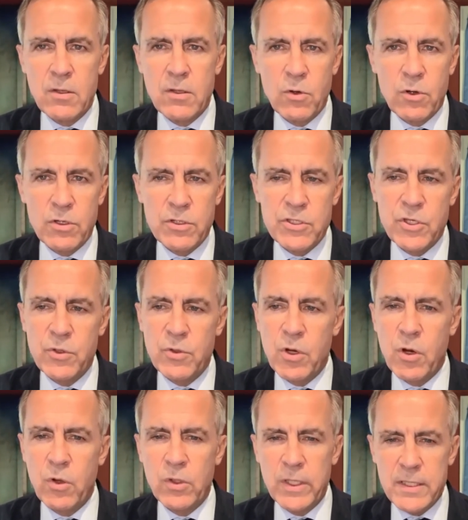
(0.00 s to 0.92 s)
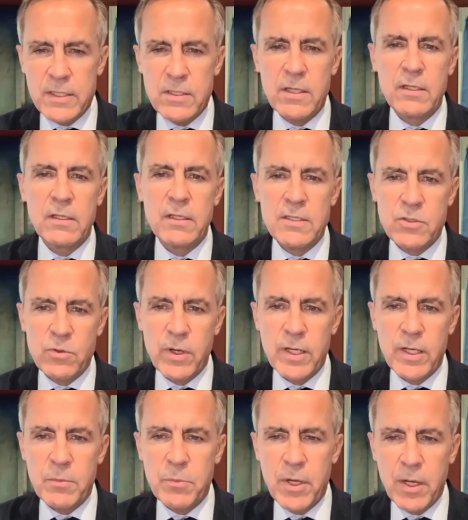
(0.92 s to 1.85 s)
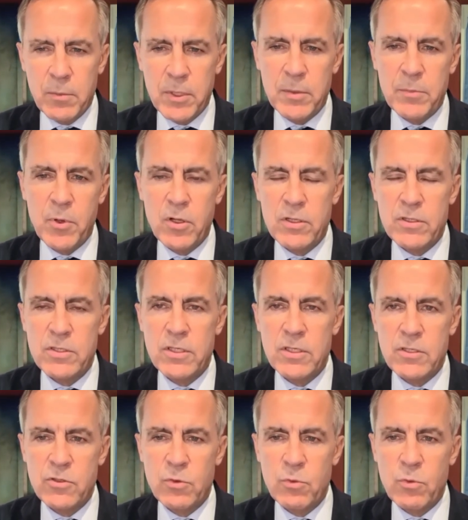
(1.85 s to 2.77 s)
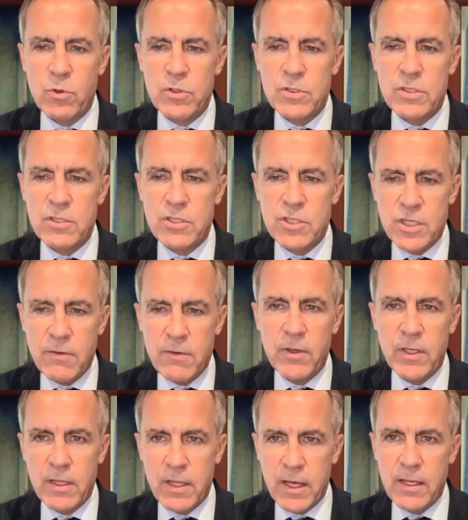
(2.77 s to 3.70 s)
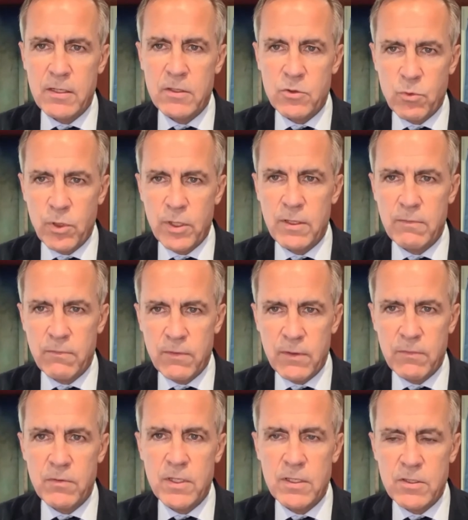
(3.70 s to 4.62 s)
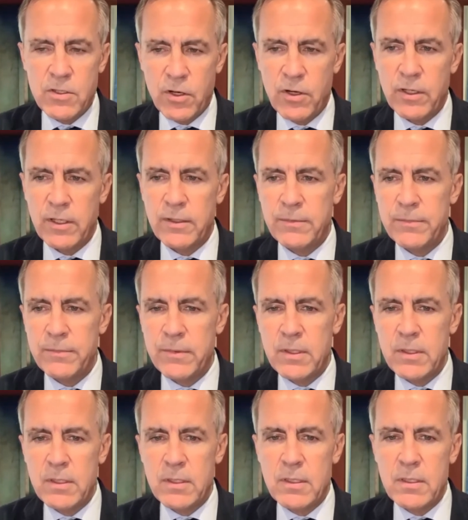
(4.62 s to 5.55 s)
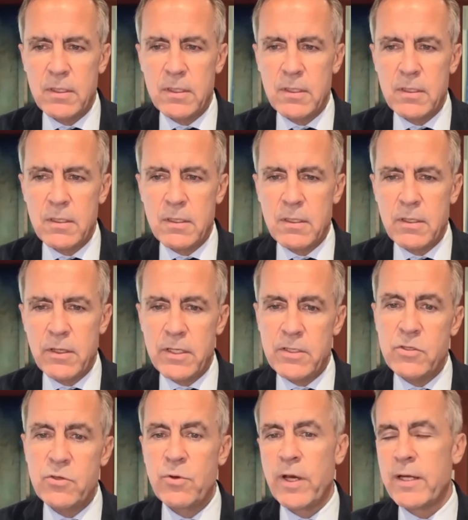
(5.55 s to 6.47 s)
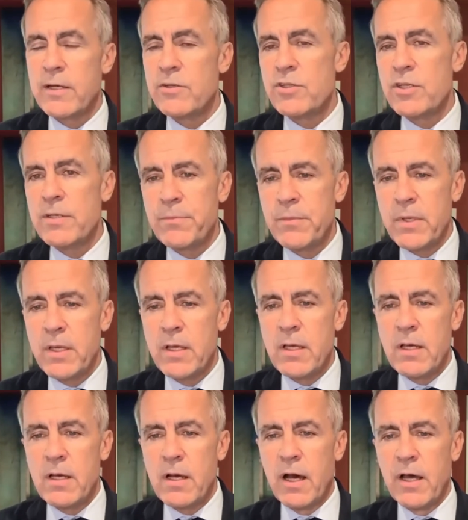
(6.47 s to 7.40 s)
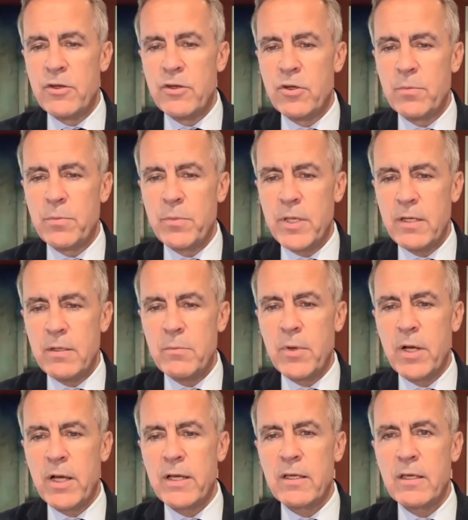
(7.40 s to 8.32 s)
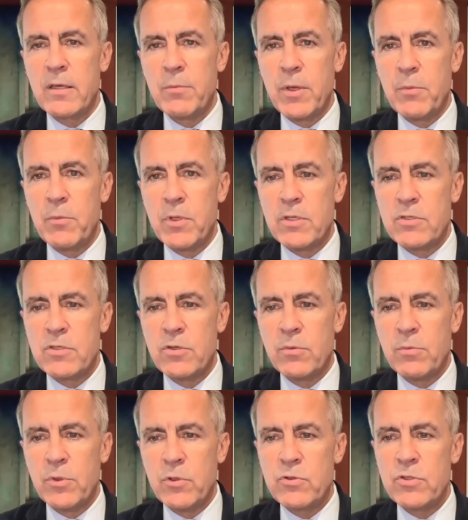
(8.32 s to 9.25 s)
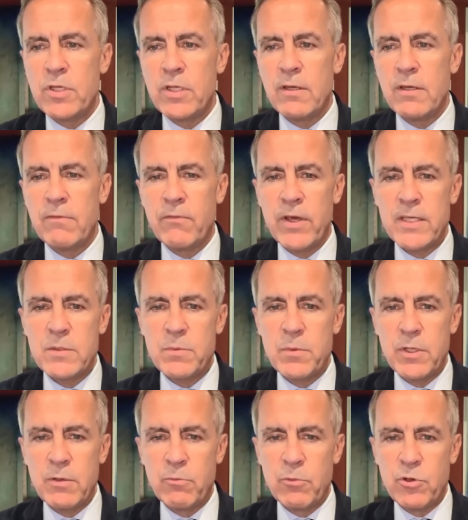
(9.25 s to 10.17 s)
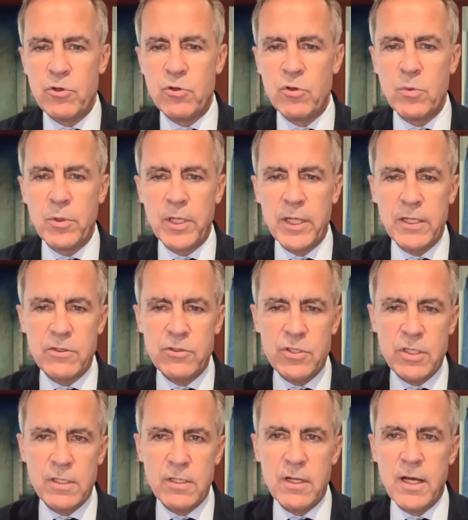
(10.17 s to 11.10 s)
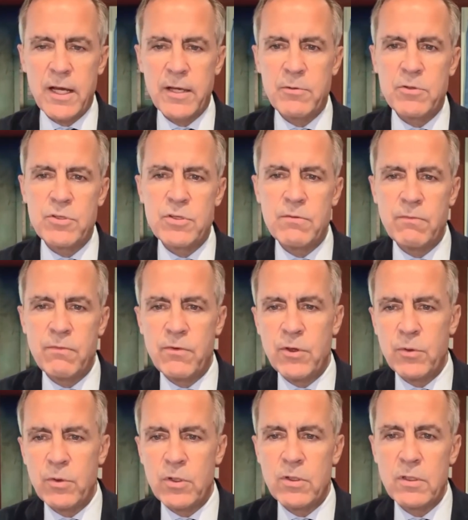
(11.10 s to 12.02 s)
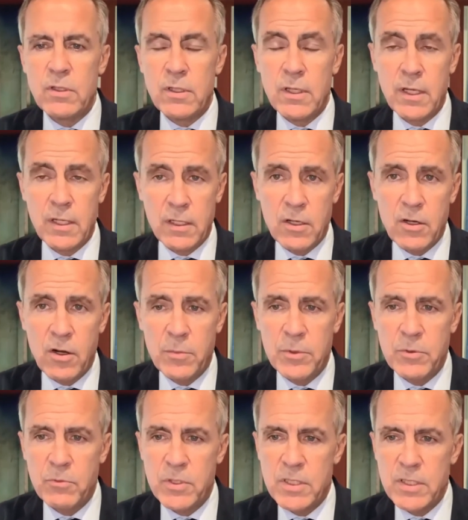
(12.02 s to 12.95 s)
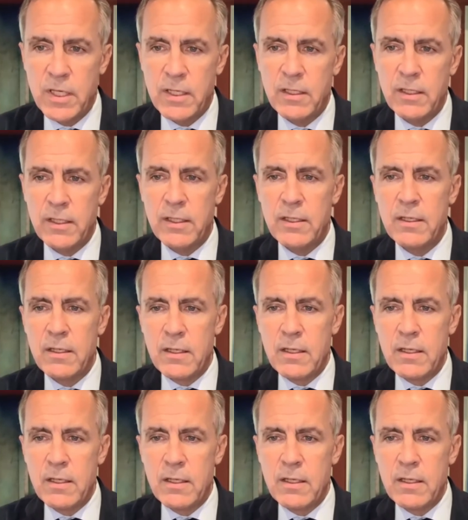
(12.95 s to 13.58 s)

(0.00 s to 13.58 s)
in order to holistically direct public policy towards achieving that 2050 target. This strategy, underpinned by a commitment to boosting investment in renewable energy and hydrogen fuel and carbon recycling,